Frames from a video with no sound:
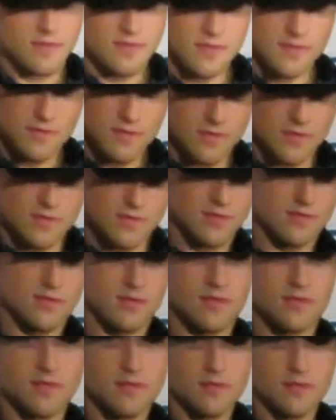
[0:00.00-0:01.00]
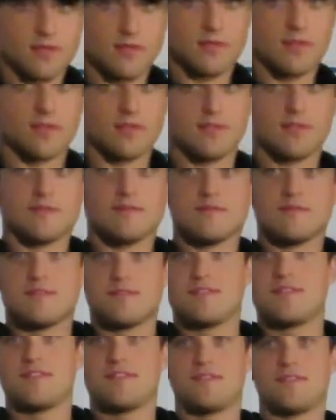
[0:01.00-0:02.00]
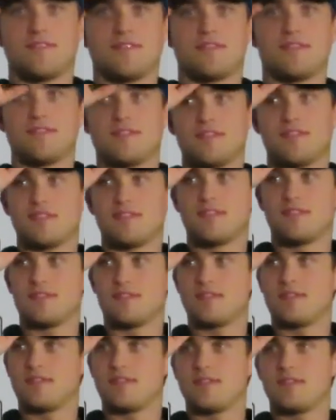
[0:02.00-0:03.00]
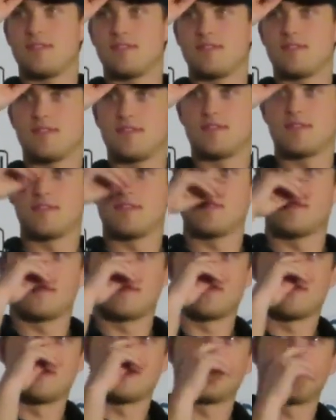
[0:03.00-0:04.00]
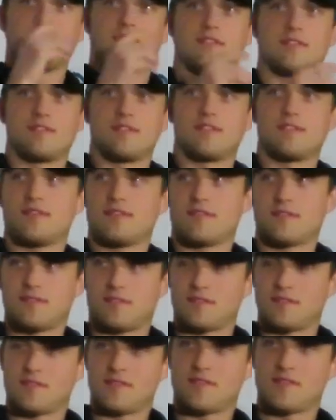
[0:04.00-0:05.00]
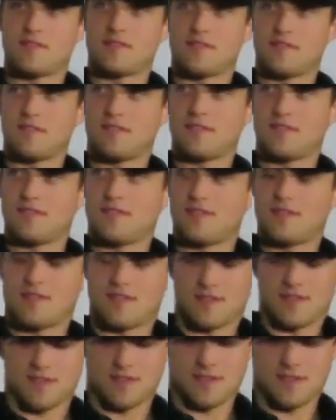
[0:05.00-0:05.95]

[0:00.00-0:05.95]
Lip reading: (silent)